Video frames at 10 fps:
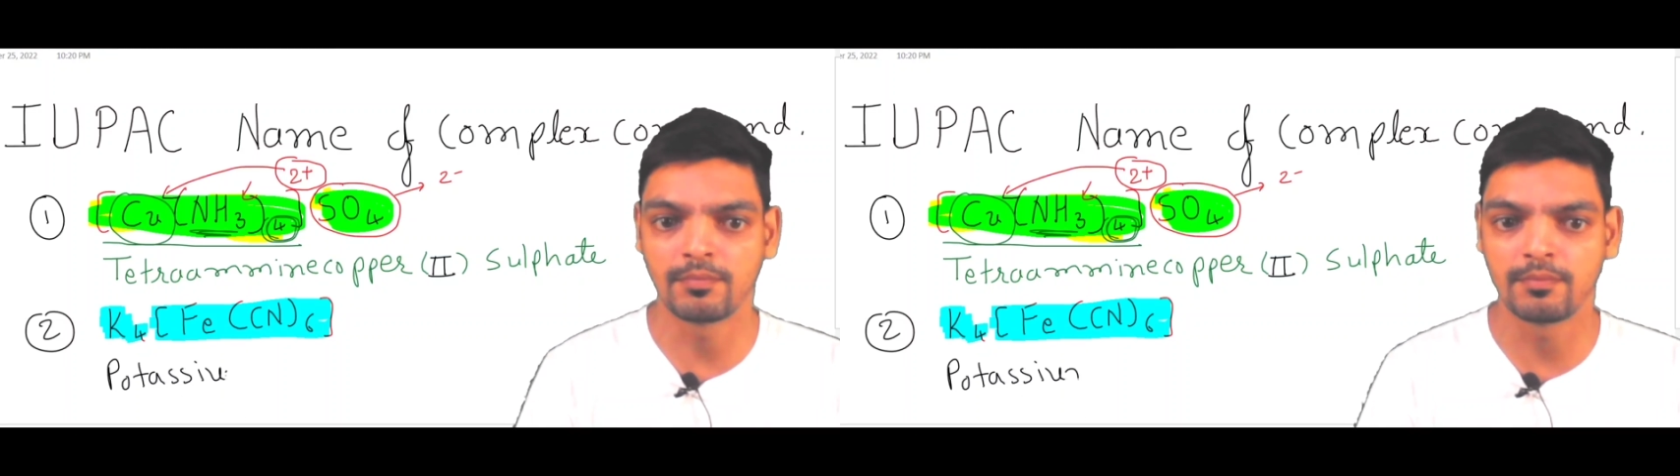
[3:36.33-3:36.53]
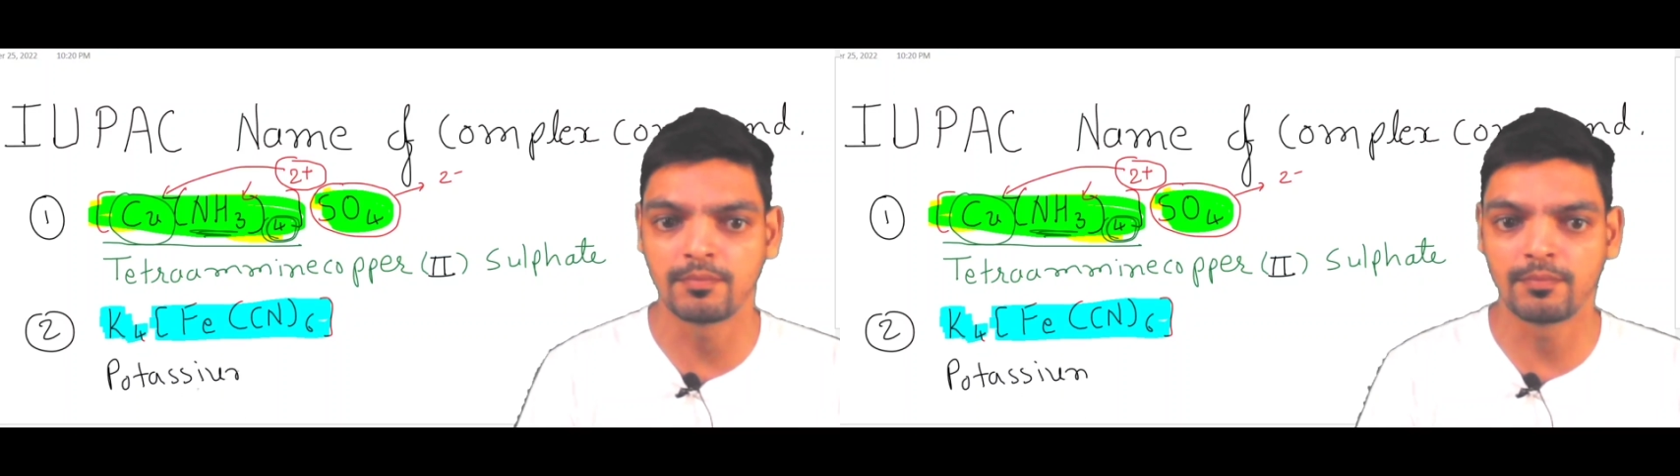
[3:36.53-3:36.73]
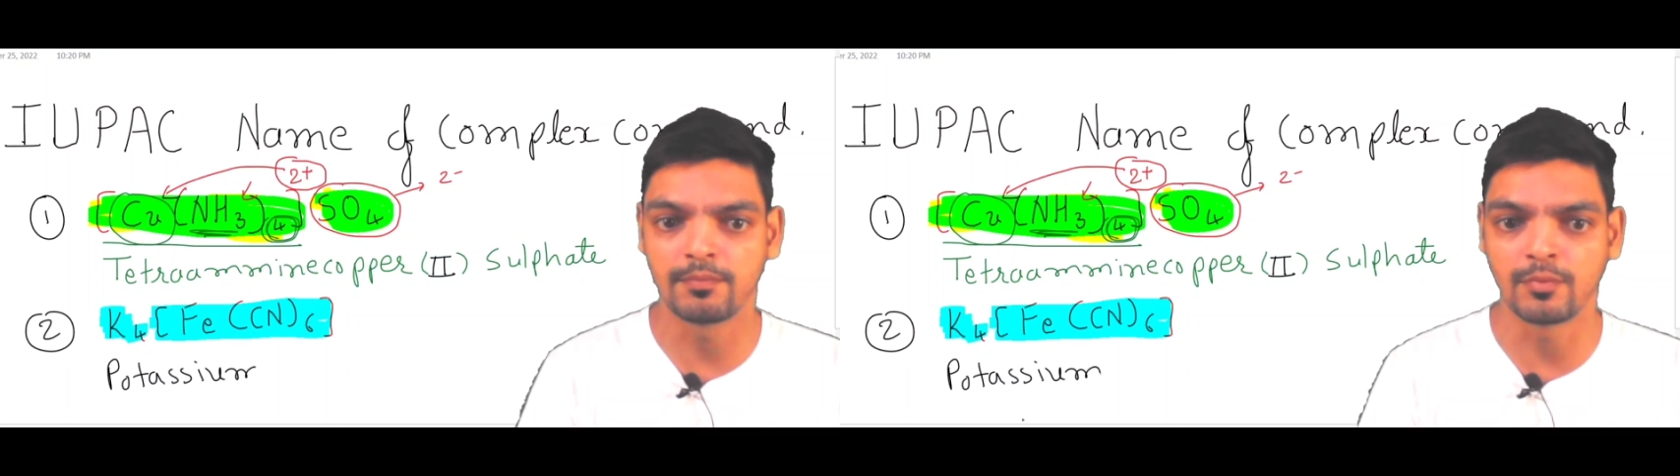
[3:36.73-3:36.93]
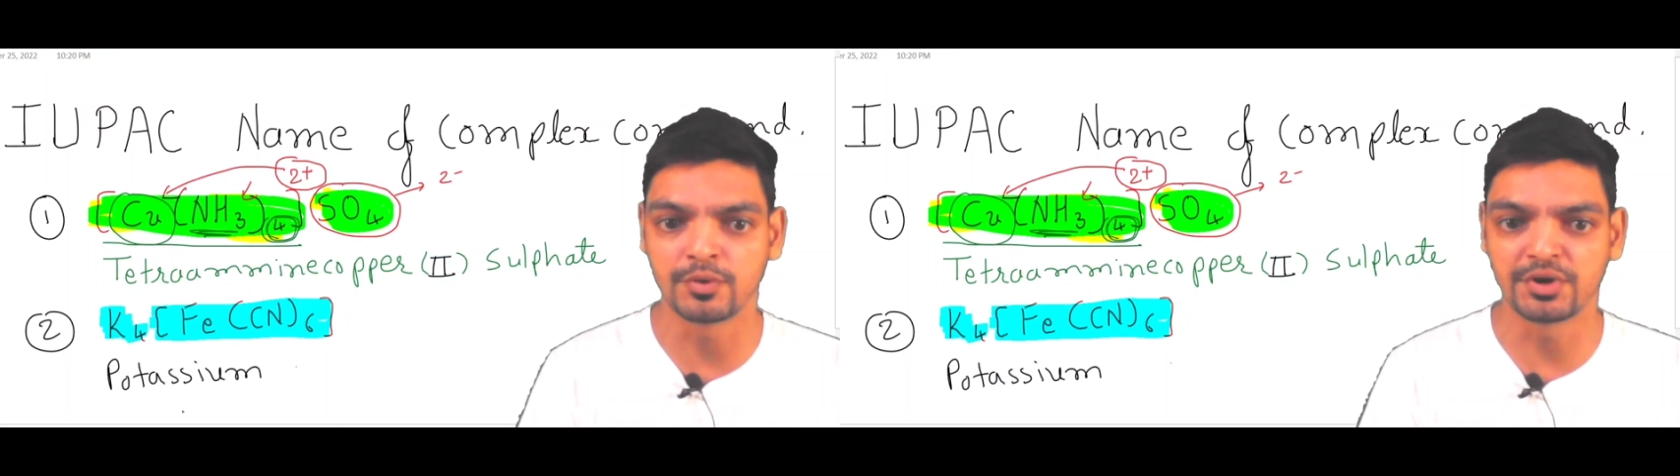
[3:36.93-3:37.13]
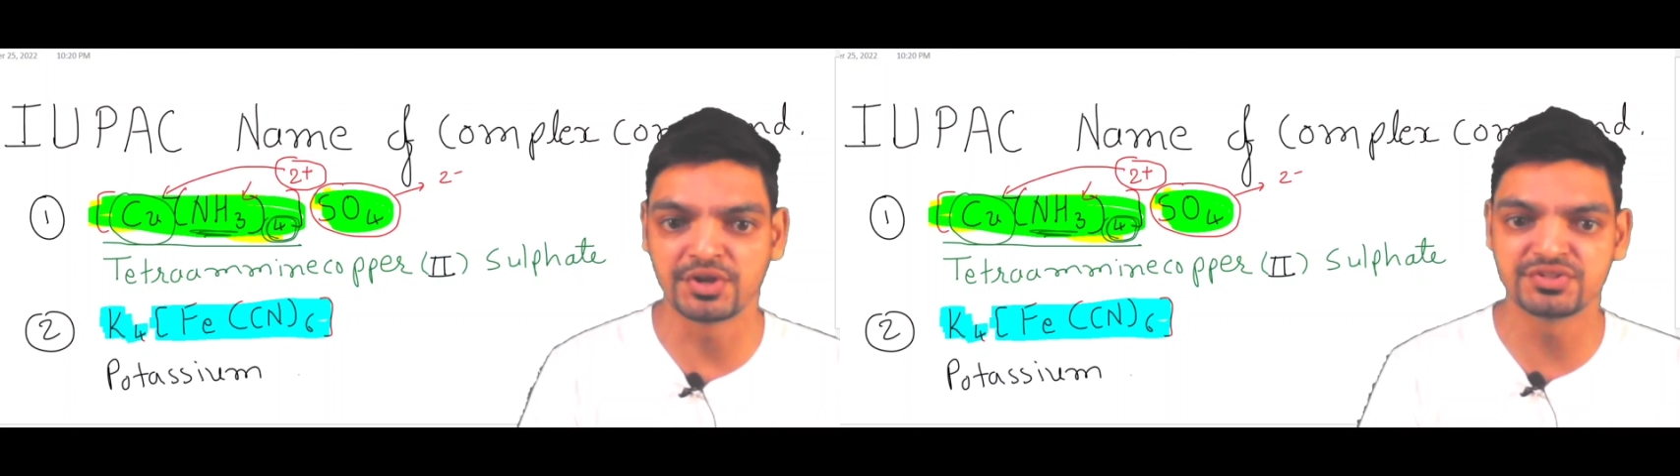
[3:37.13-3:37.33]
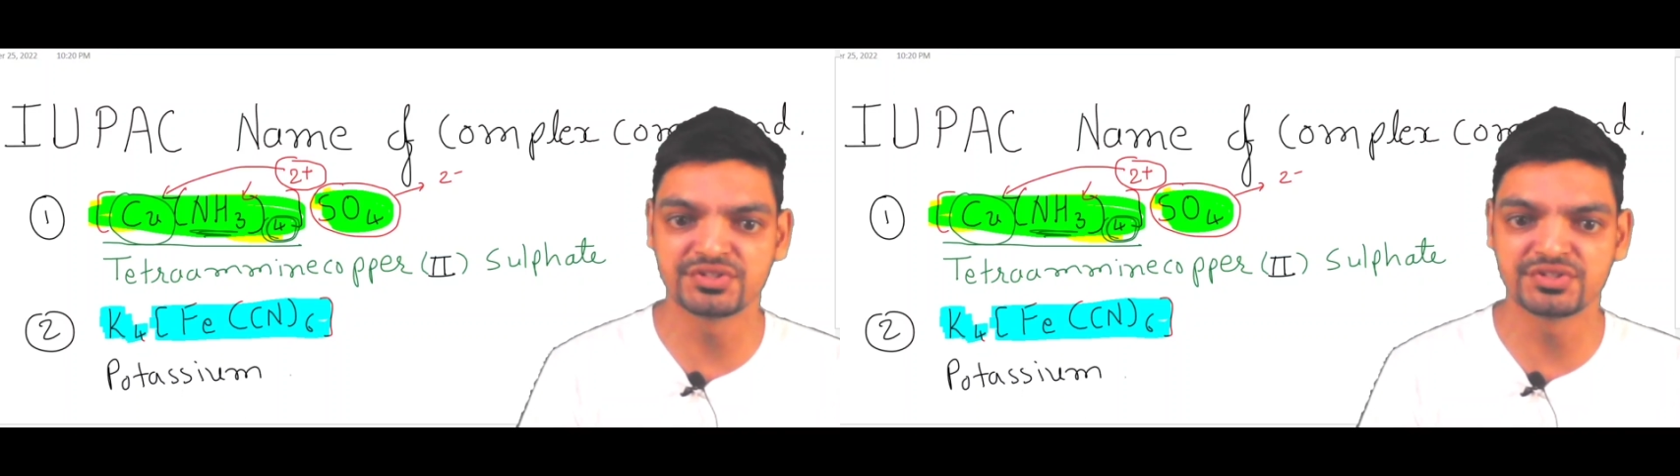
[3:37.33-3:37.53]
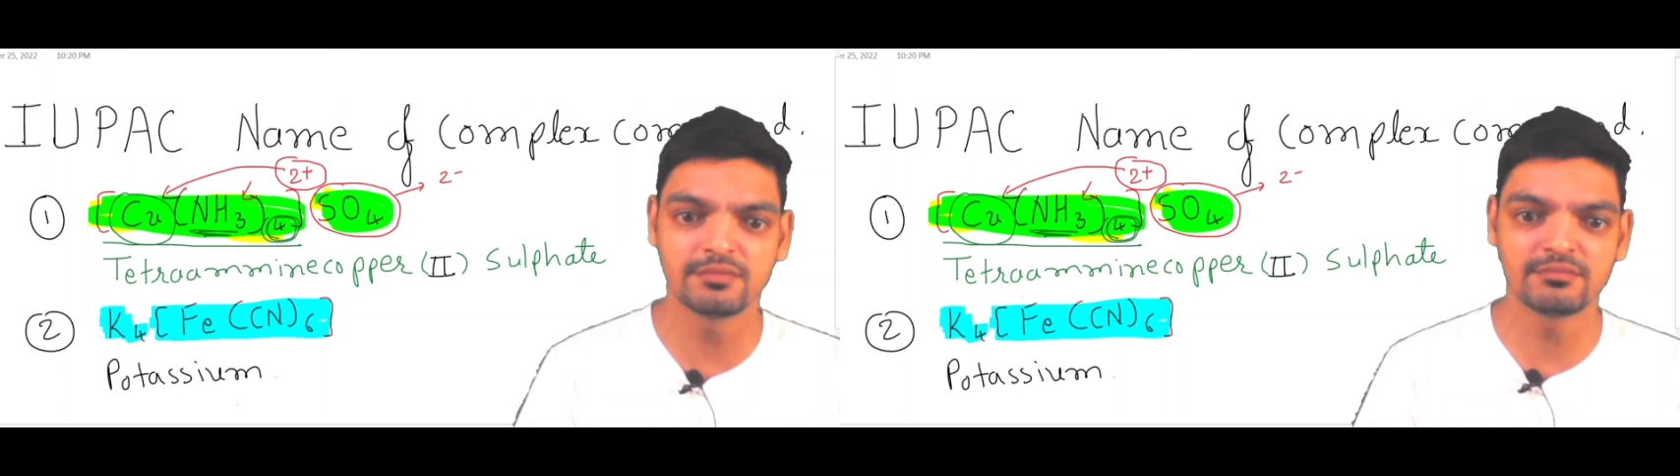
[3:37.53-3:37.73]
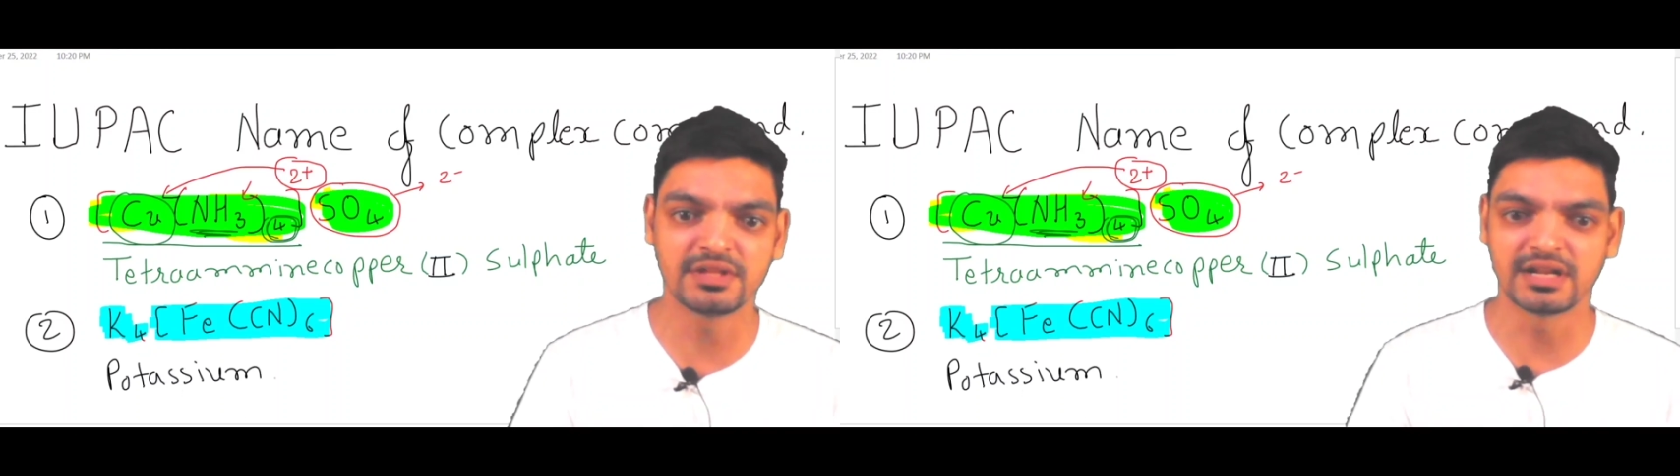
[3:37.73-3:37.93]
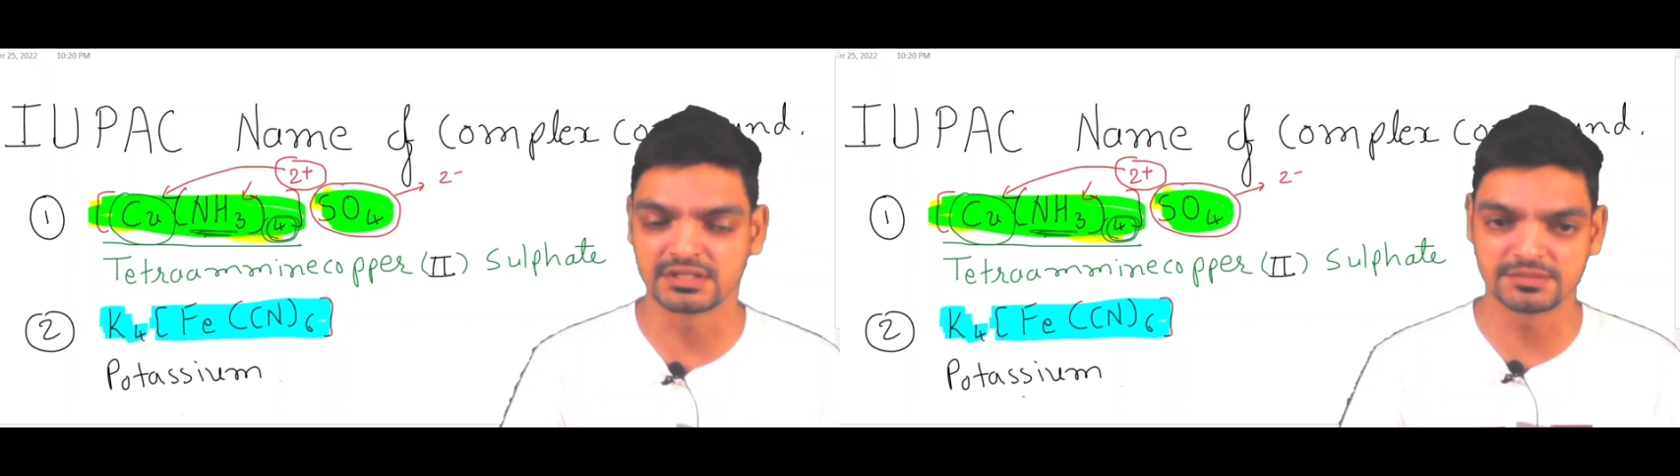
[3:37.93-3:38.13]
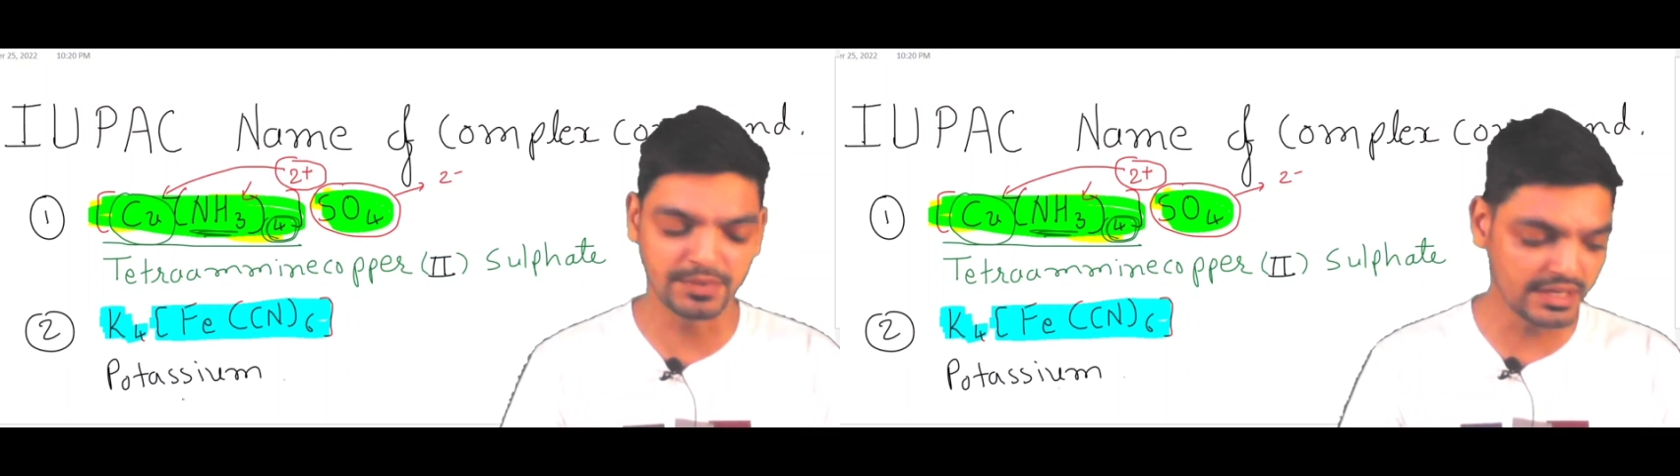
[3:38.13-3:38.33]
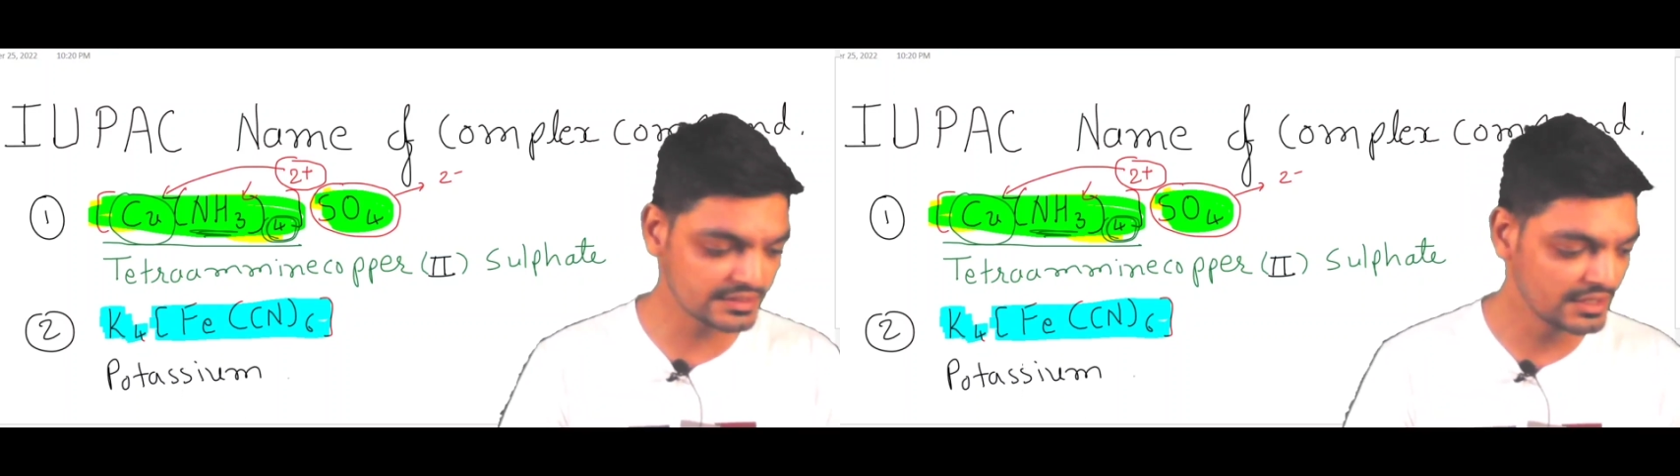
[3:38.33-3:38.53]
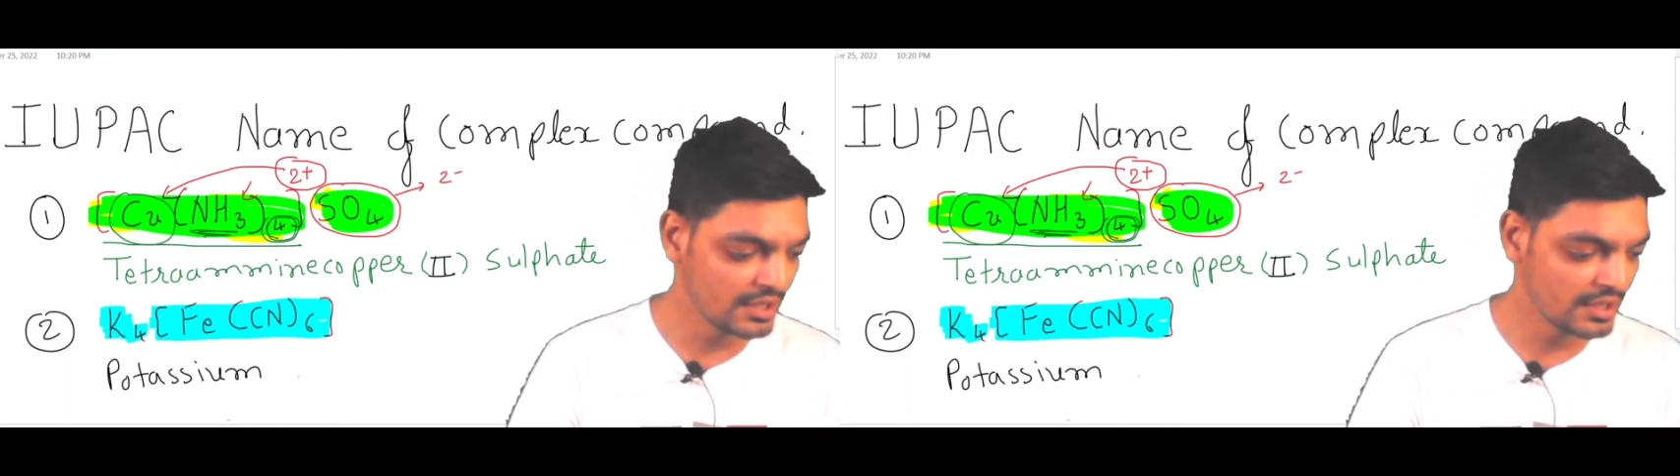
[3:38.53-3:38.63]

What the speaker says: potassium, then after a space.